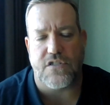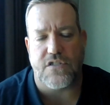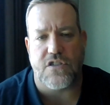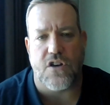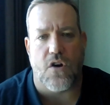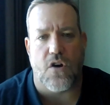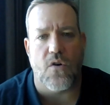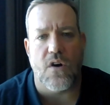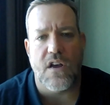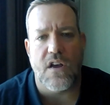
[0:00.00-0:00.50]

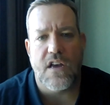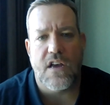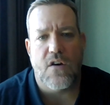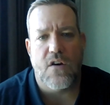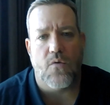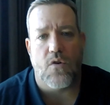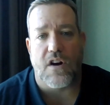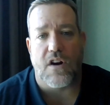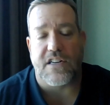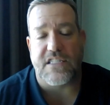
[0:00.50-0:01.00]
So
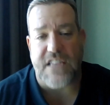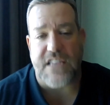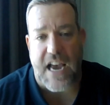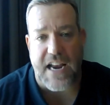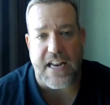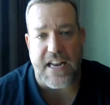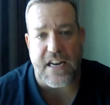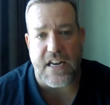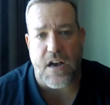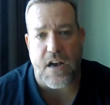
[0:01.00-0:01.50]
we're
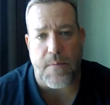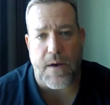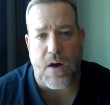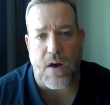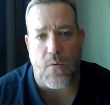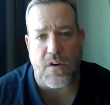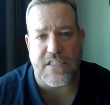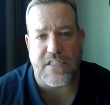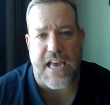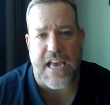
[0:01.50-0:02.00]
excited
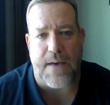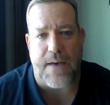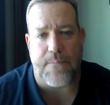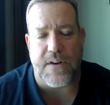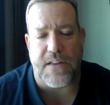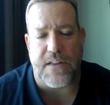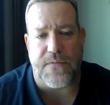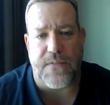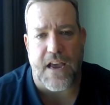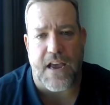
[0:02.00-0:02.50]
about what's
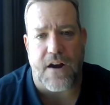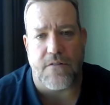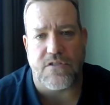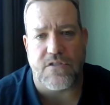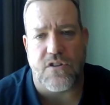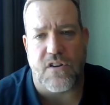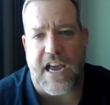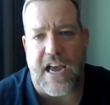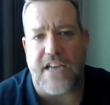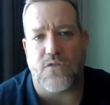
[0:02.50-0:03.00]
happening there.
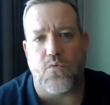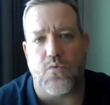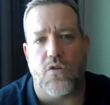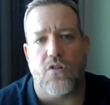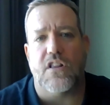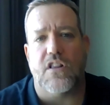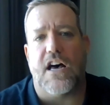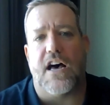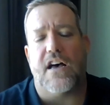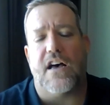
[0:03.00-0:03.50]
So guys, we'll